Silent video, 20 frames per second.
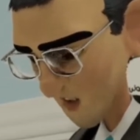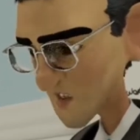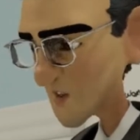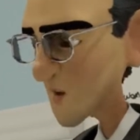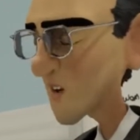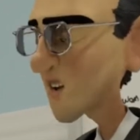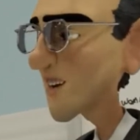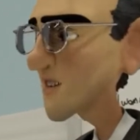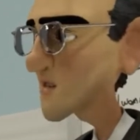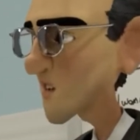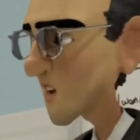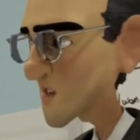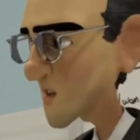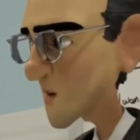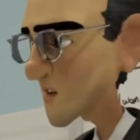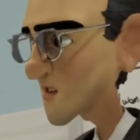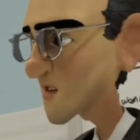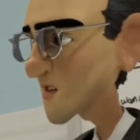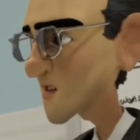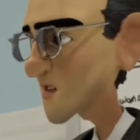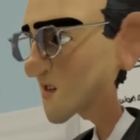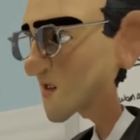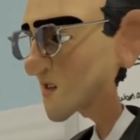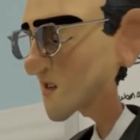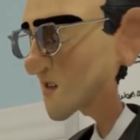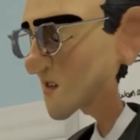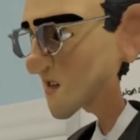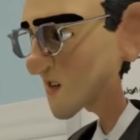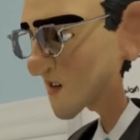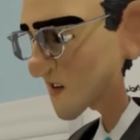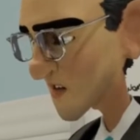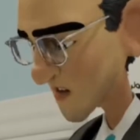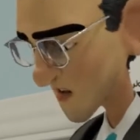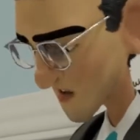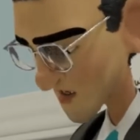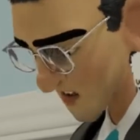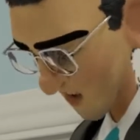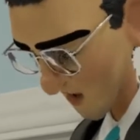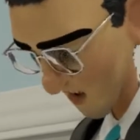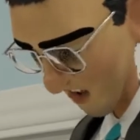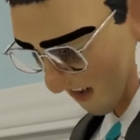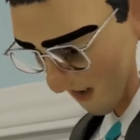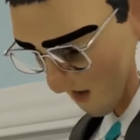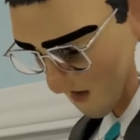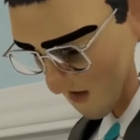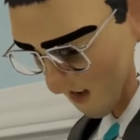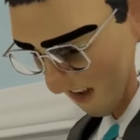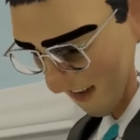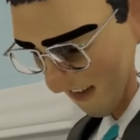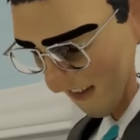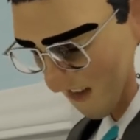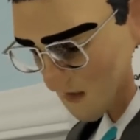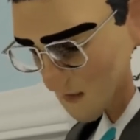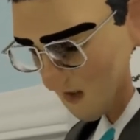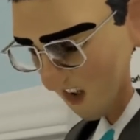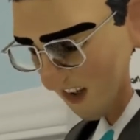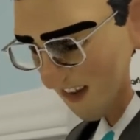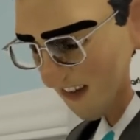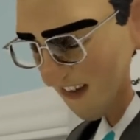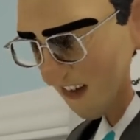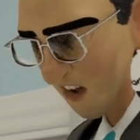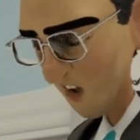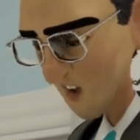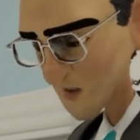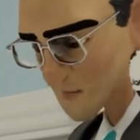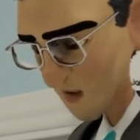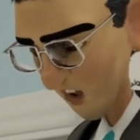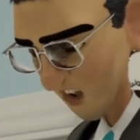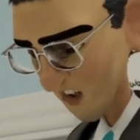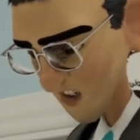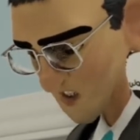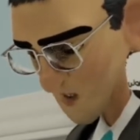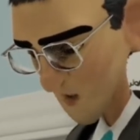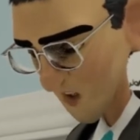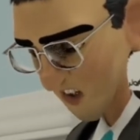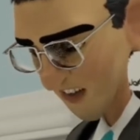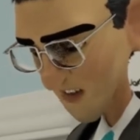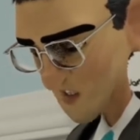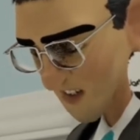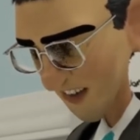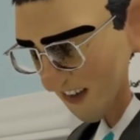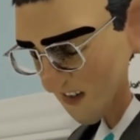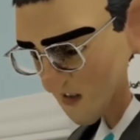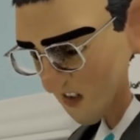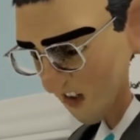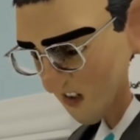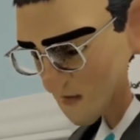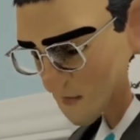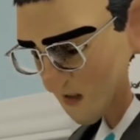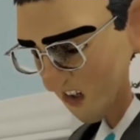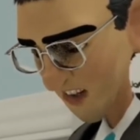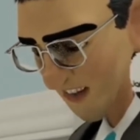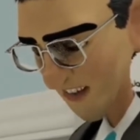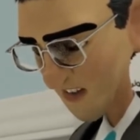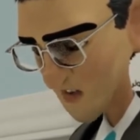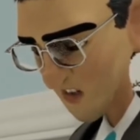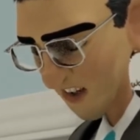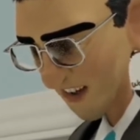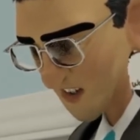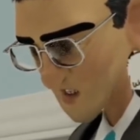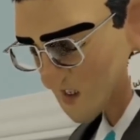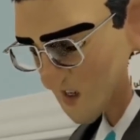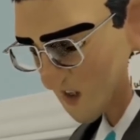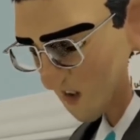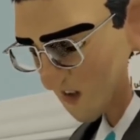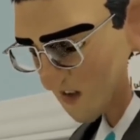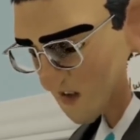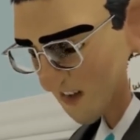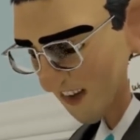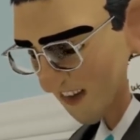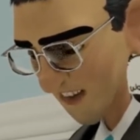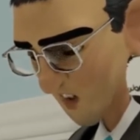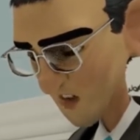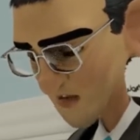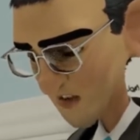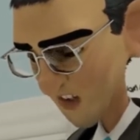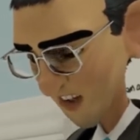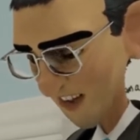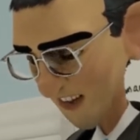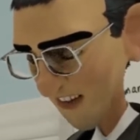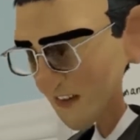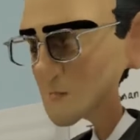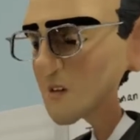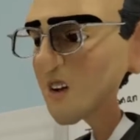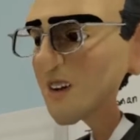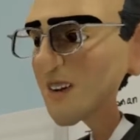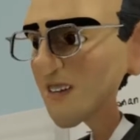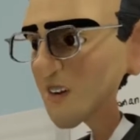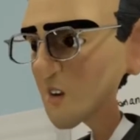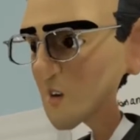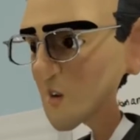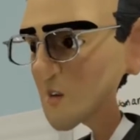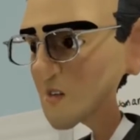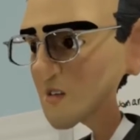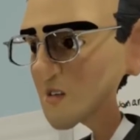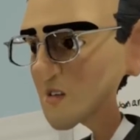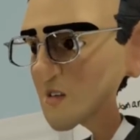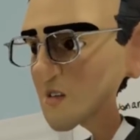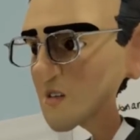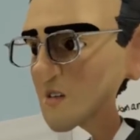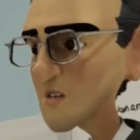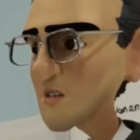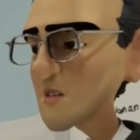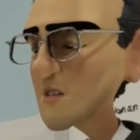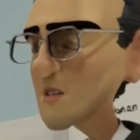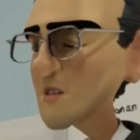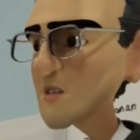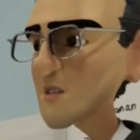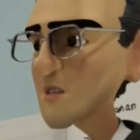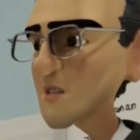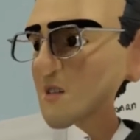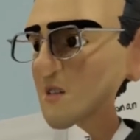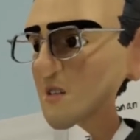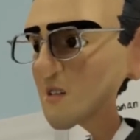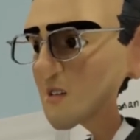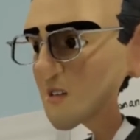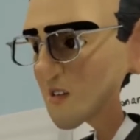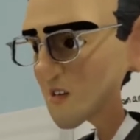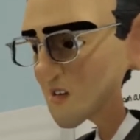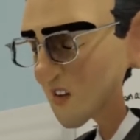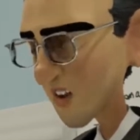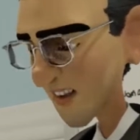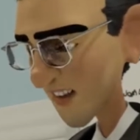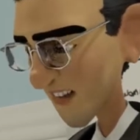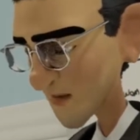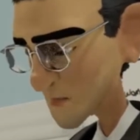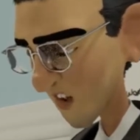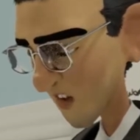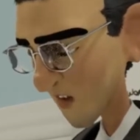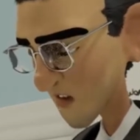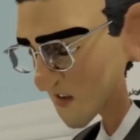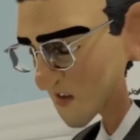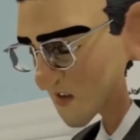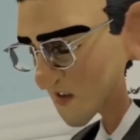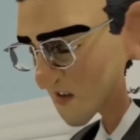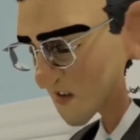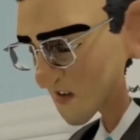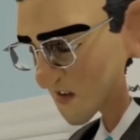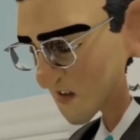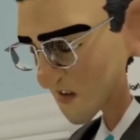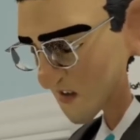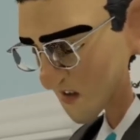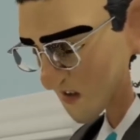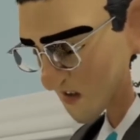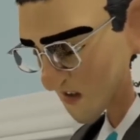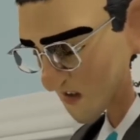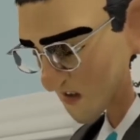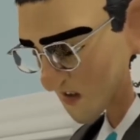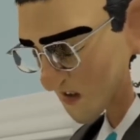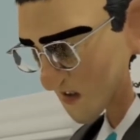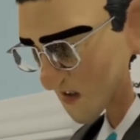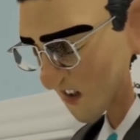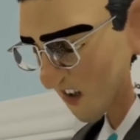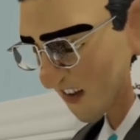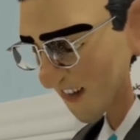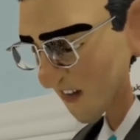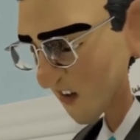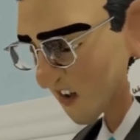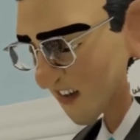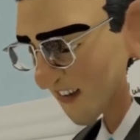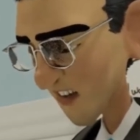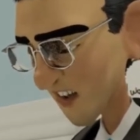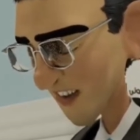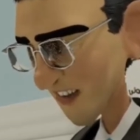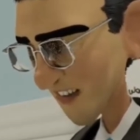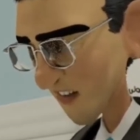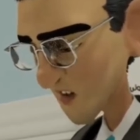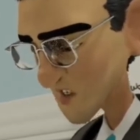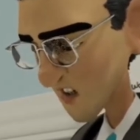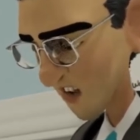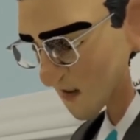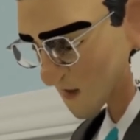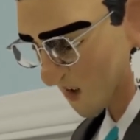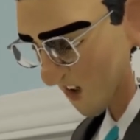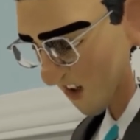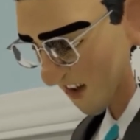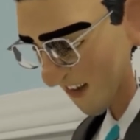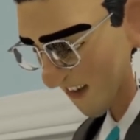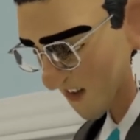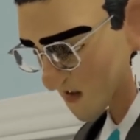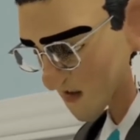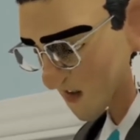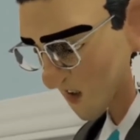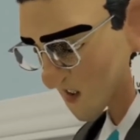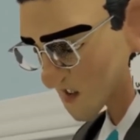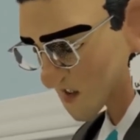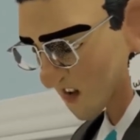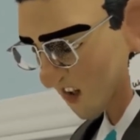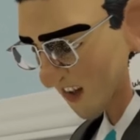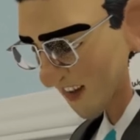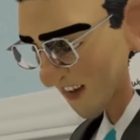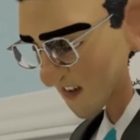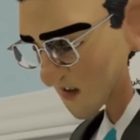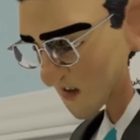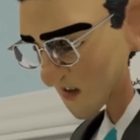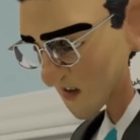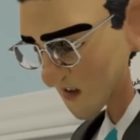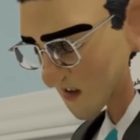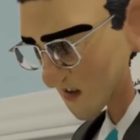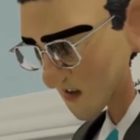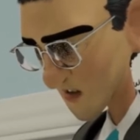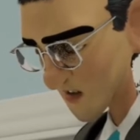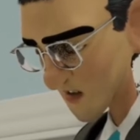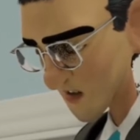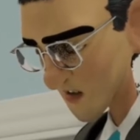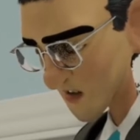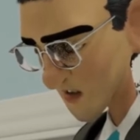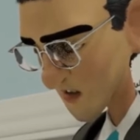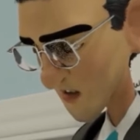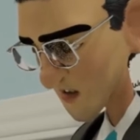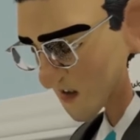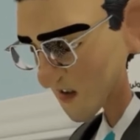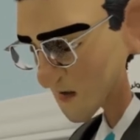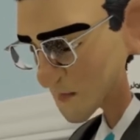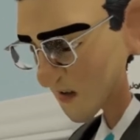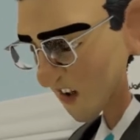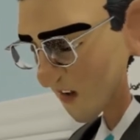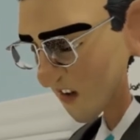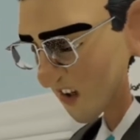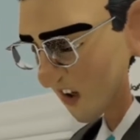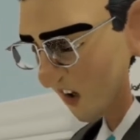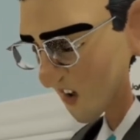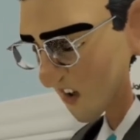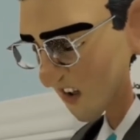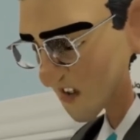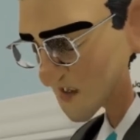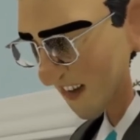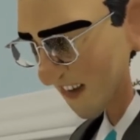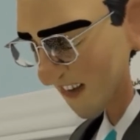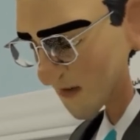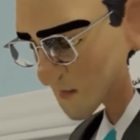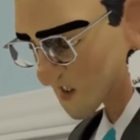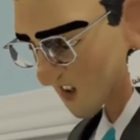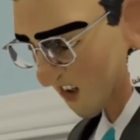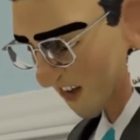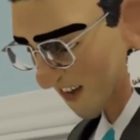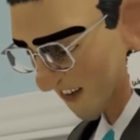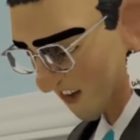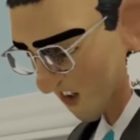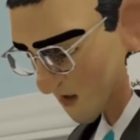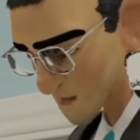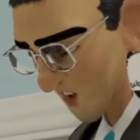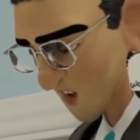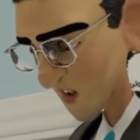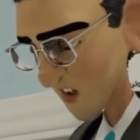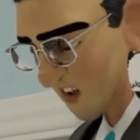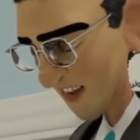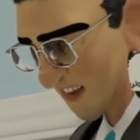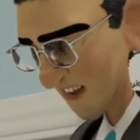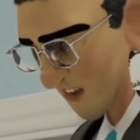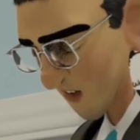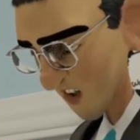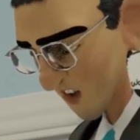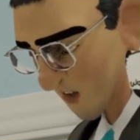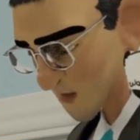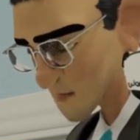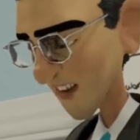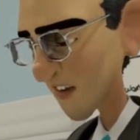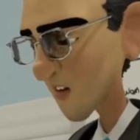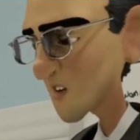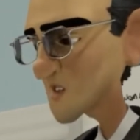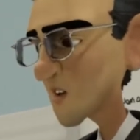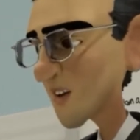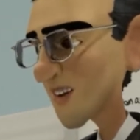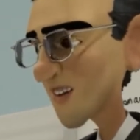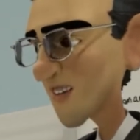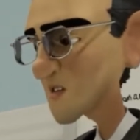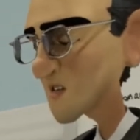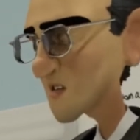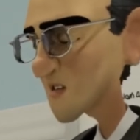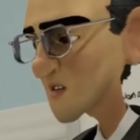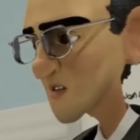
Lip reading: 22, the writer said, by so much was Jesus made a surety of a better testament. And again in chapter 8 and verse 6, but now hath he obtained a more excellent ministry,